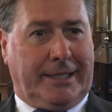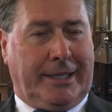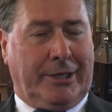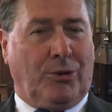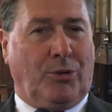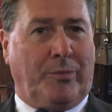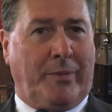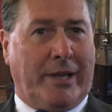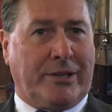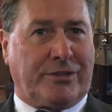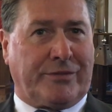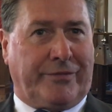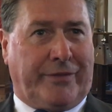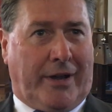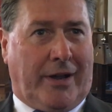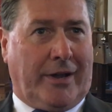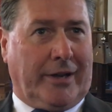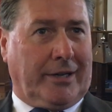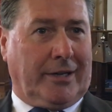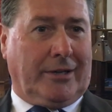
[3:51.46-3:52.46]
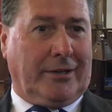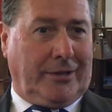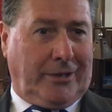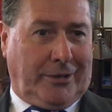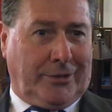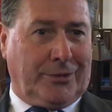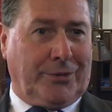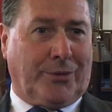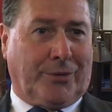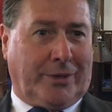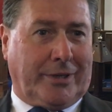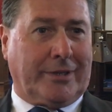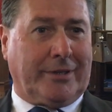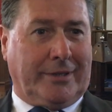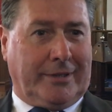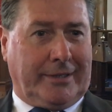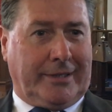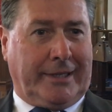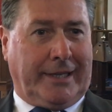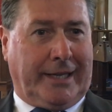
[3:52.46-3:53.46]
an almost final look
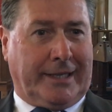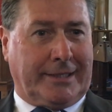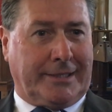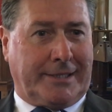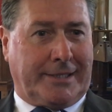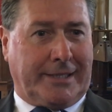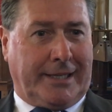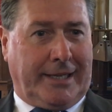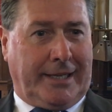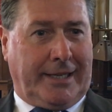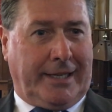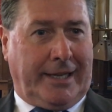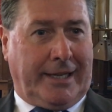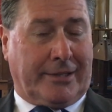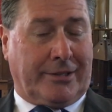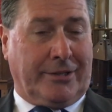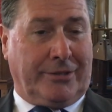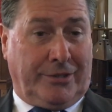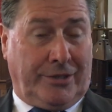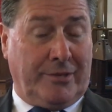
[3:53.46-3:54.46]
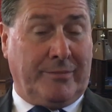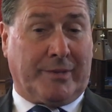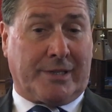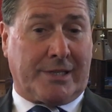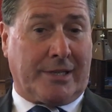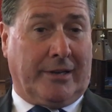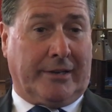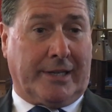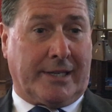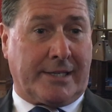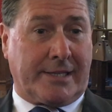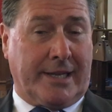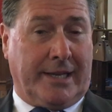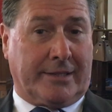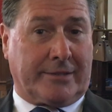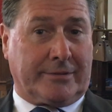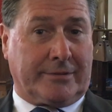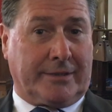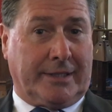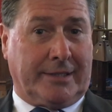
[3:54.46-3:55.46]
at the new Masonic
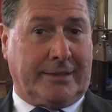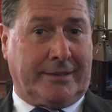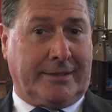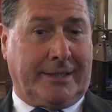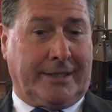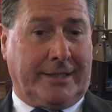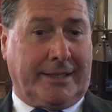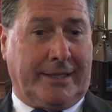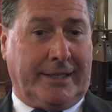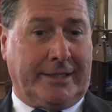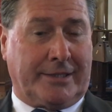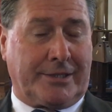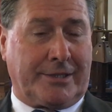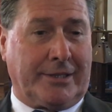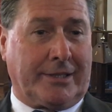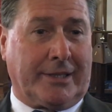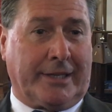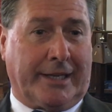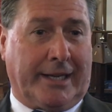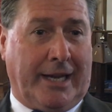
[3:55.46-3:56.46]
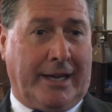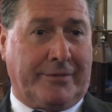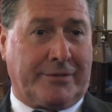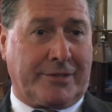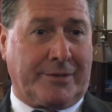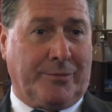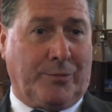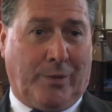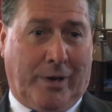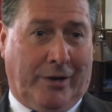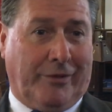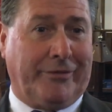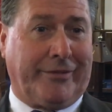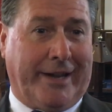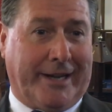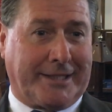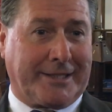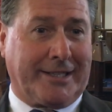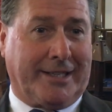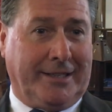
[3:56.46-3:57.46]
Centre, and it certainly gave some wow
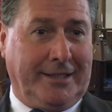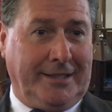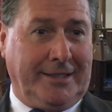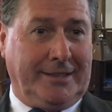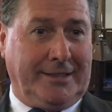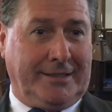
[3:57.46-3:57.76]
factor.